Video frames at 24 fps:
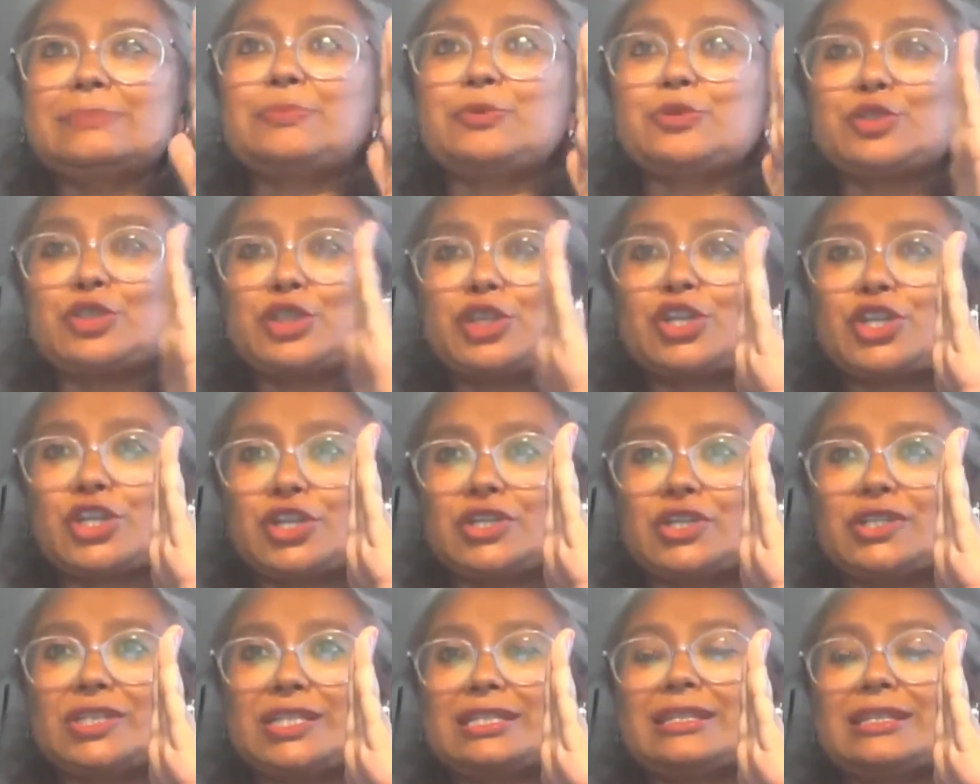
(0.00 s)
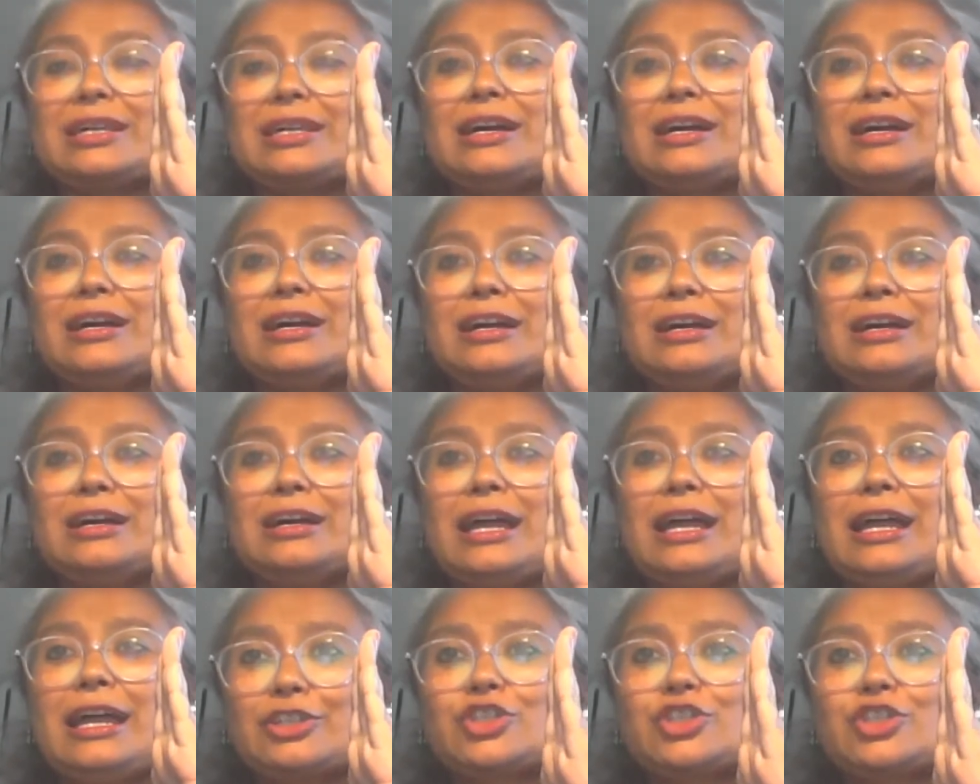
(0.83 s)
positions
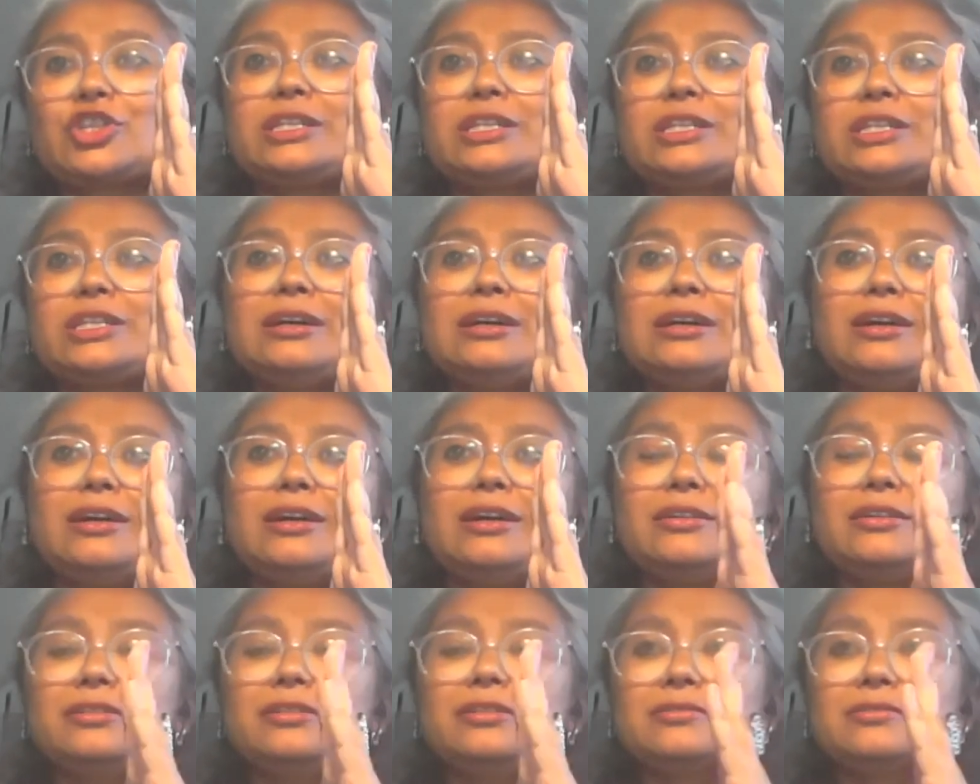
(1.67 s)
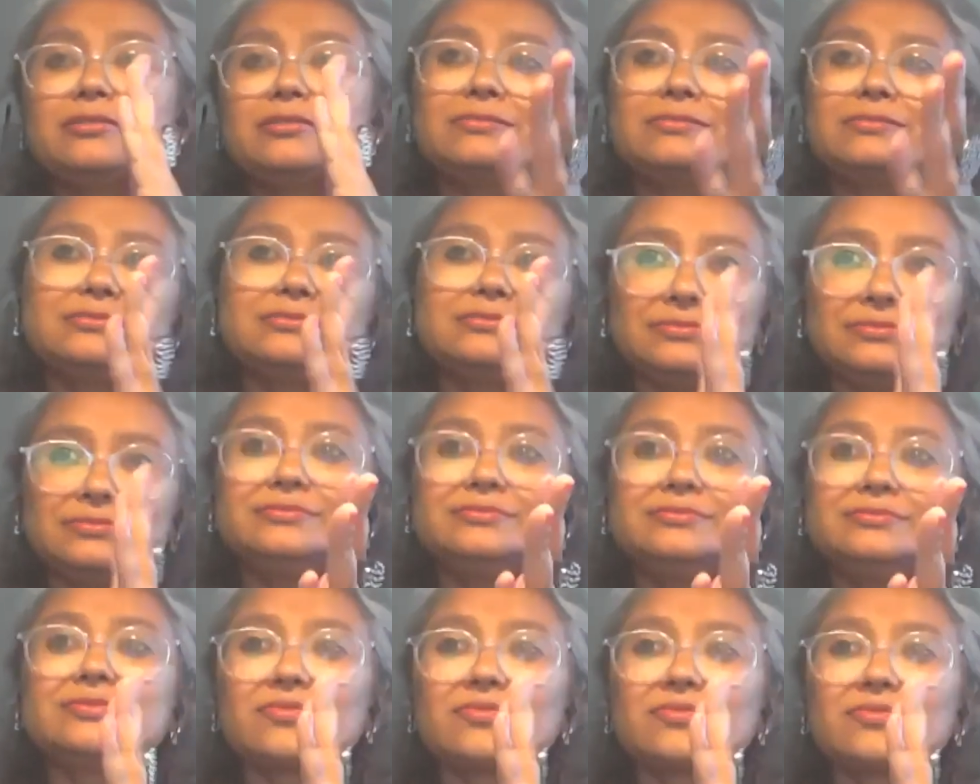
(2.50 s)
actually
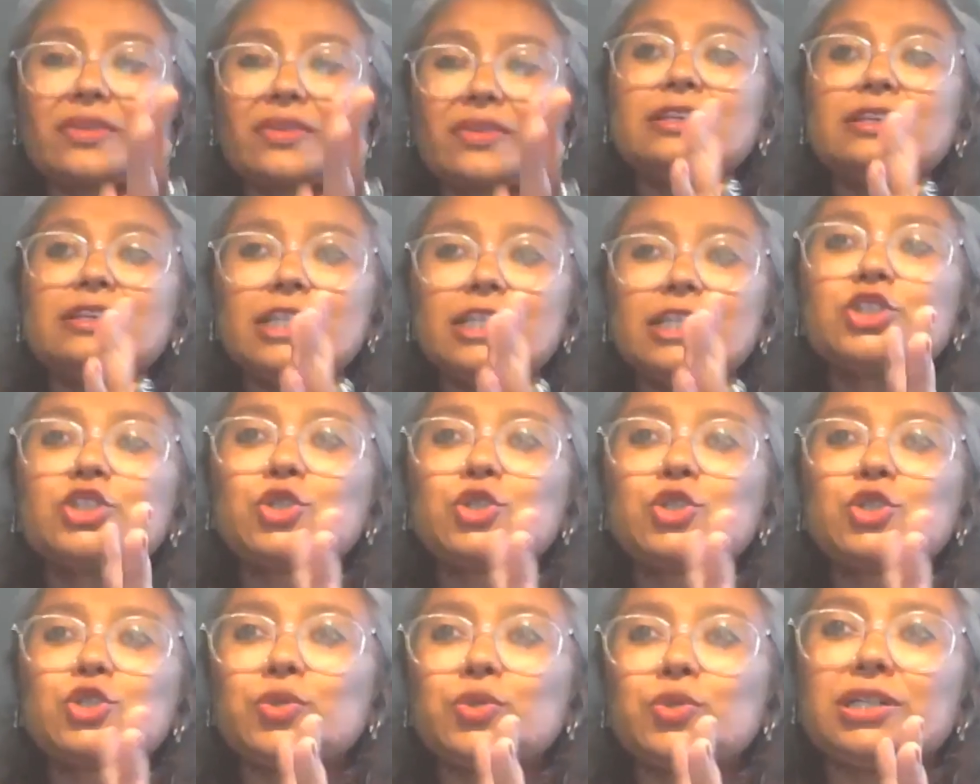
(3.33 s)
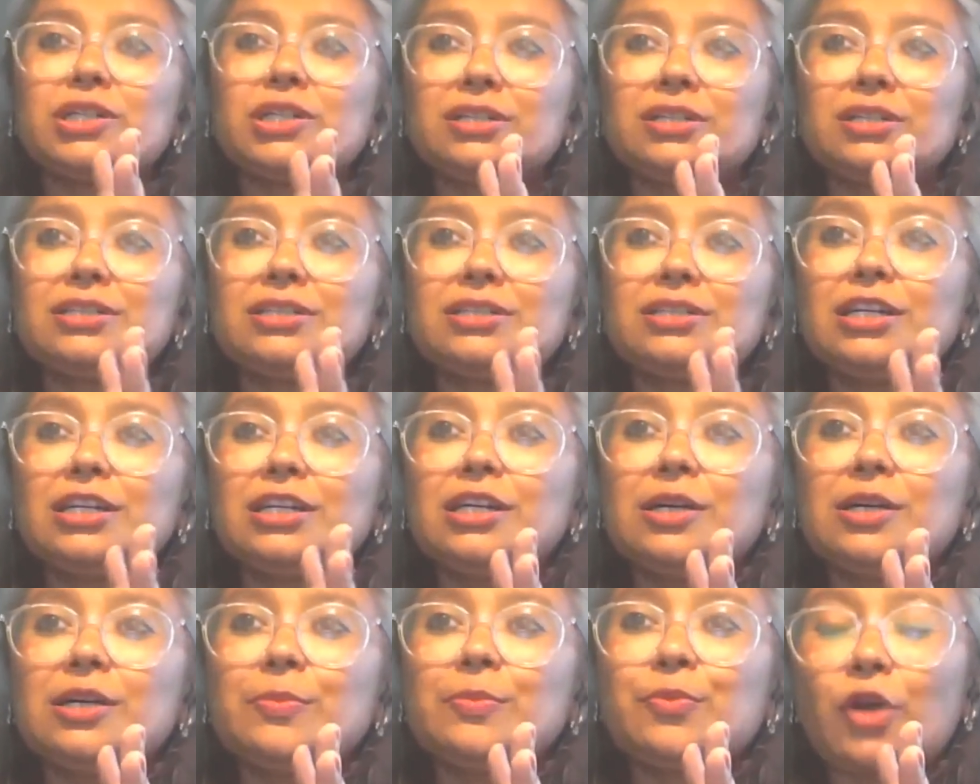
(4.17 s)
lead to a
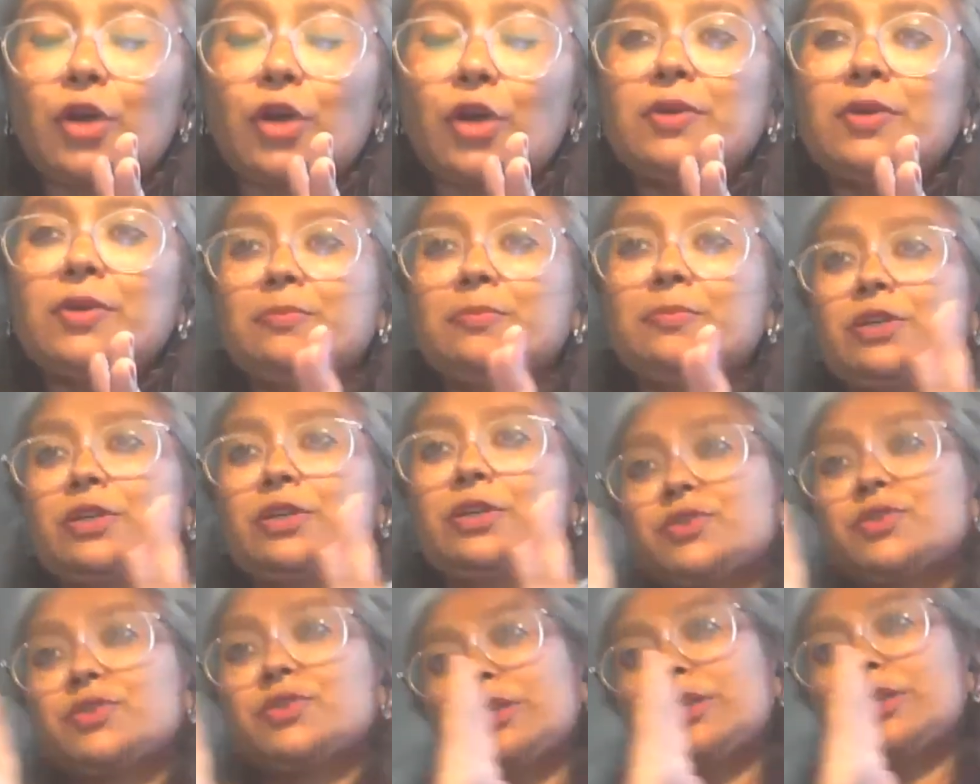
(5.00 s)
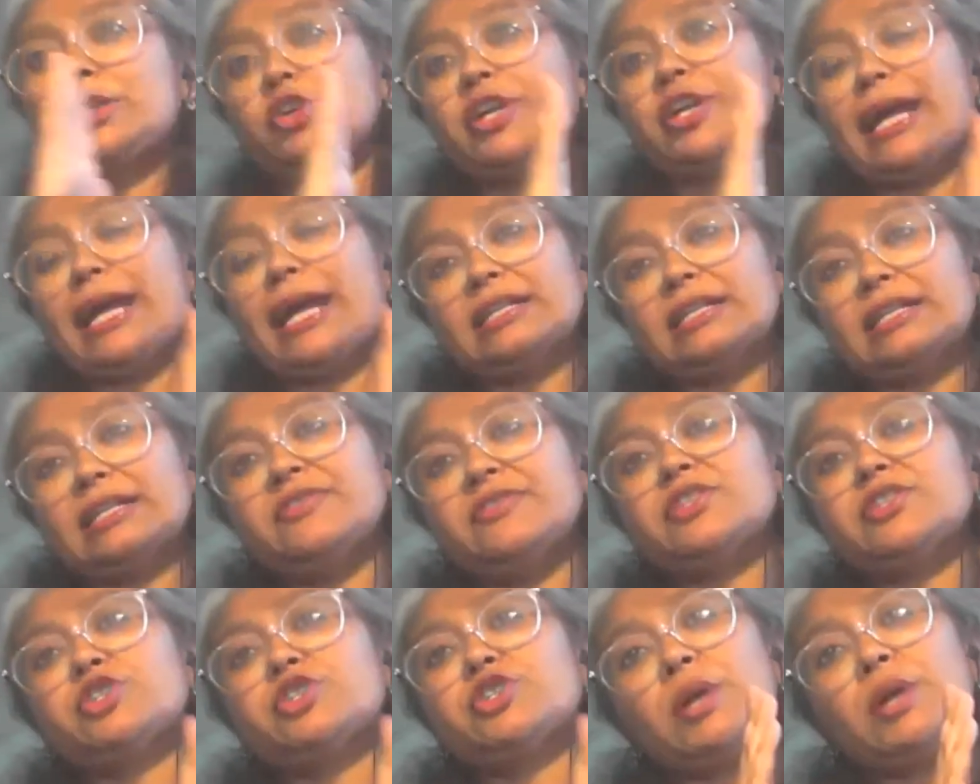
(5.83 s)
problem, because when you're an
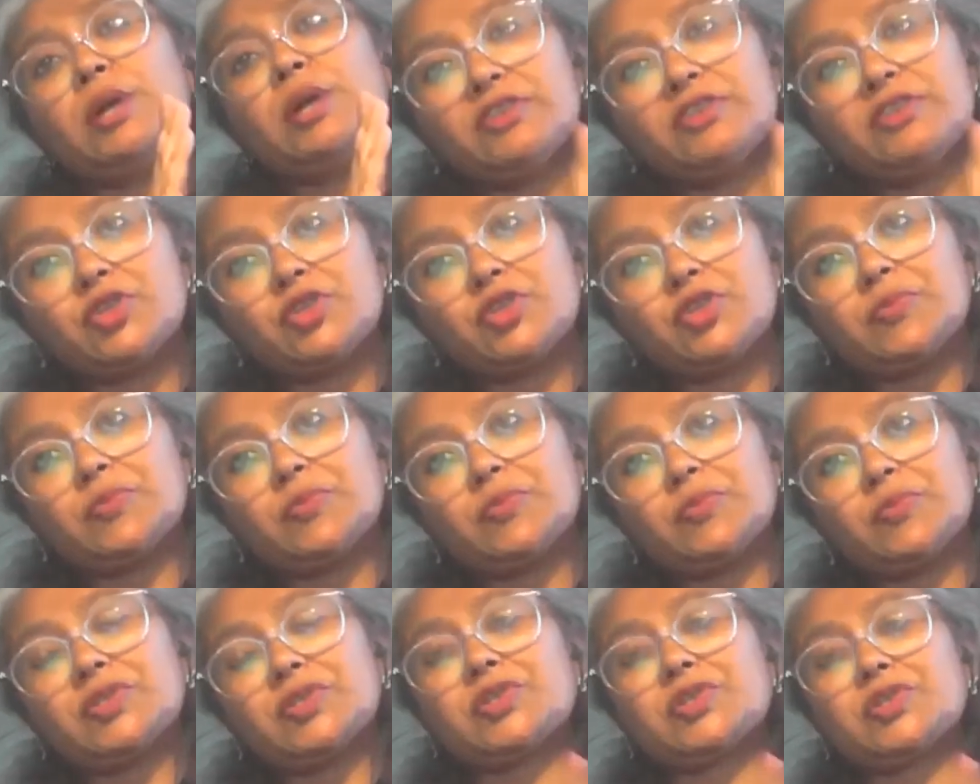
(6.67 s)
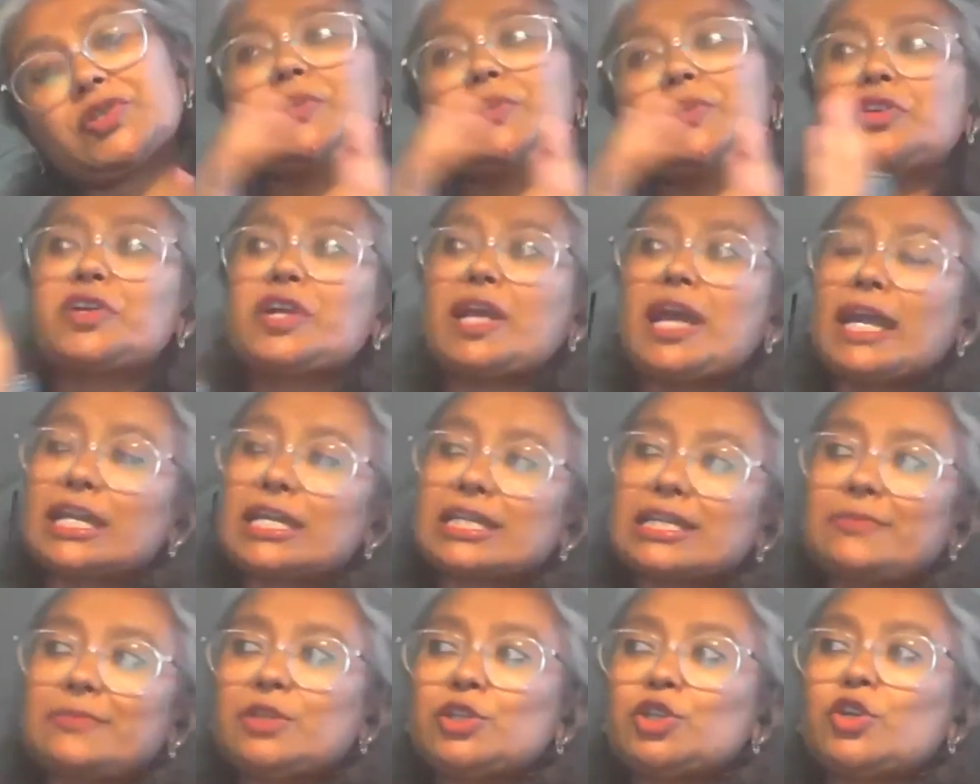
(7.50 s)
activist, you have a strong position. When you're an
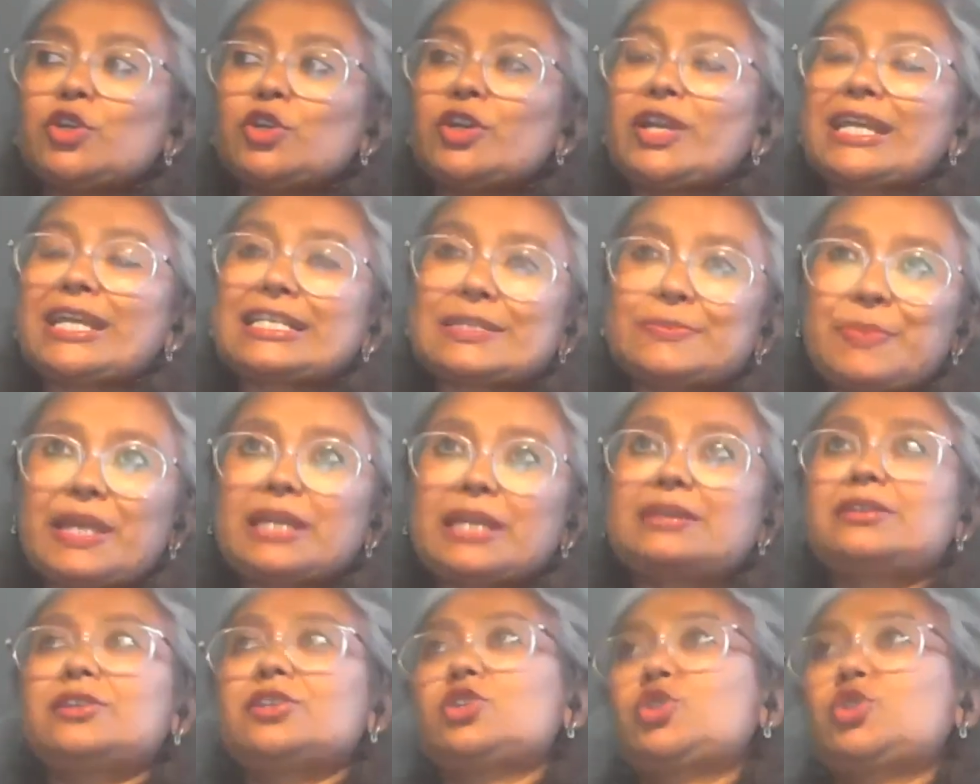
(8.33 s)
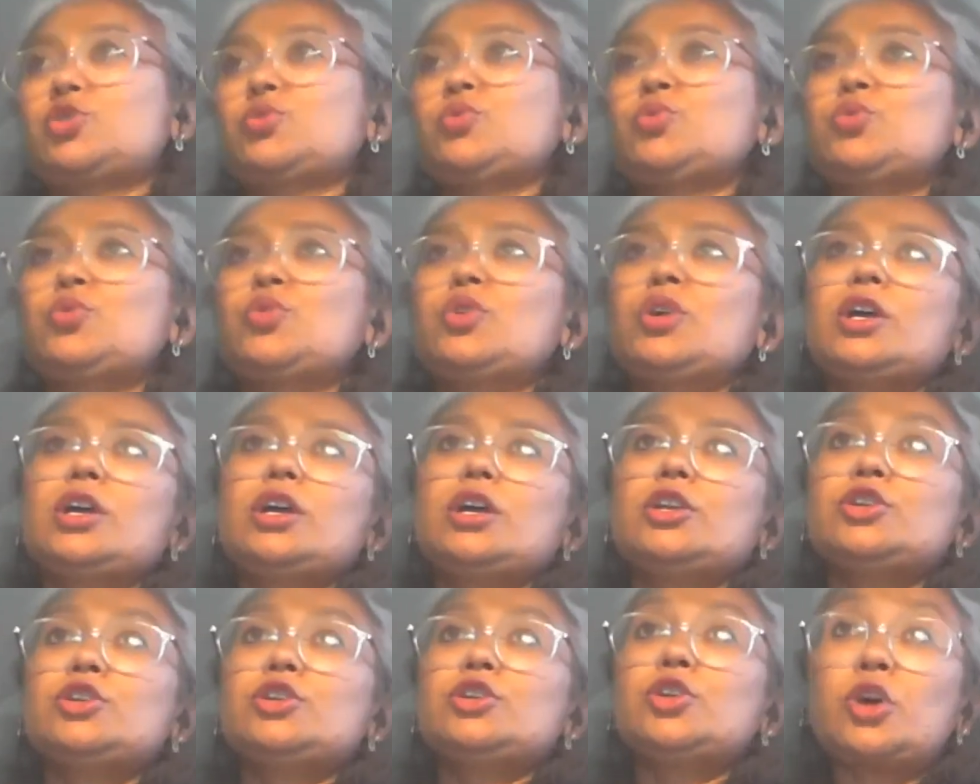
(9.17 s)
academic, you're expected to
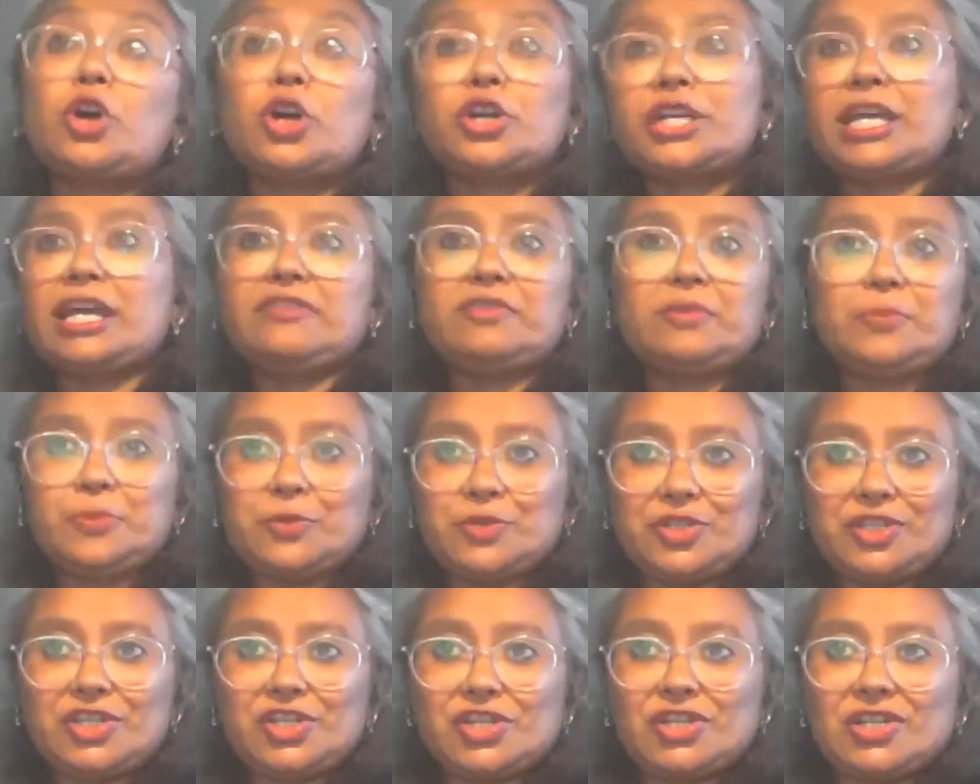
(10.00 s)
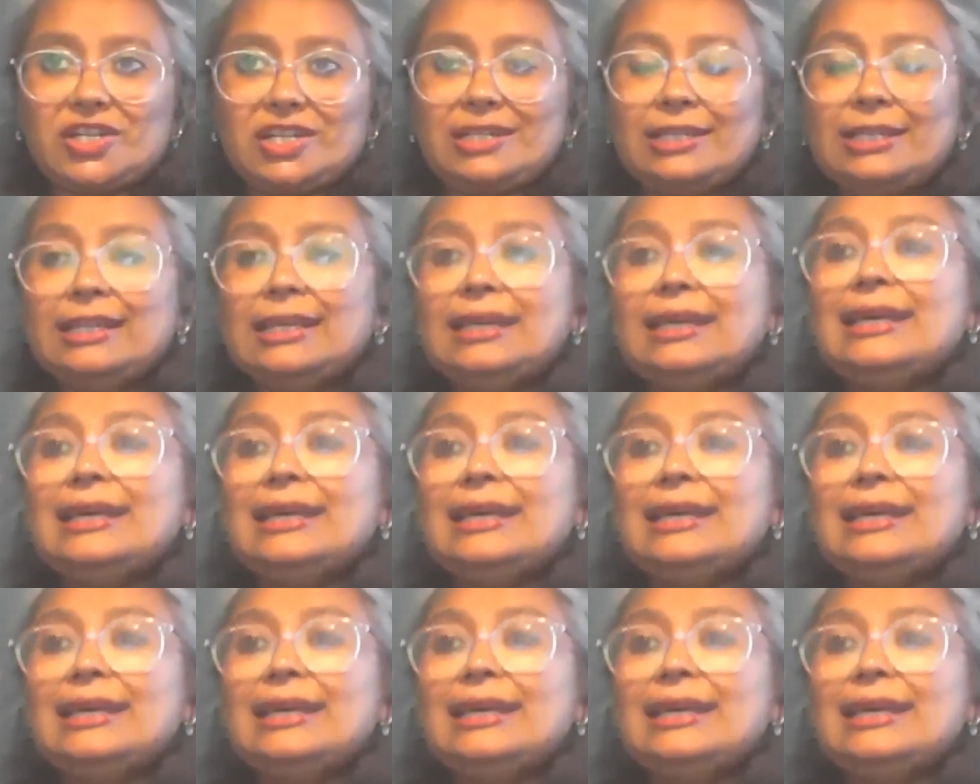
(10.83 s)
not have a position.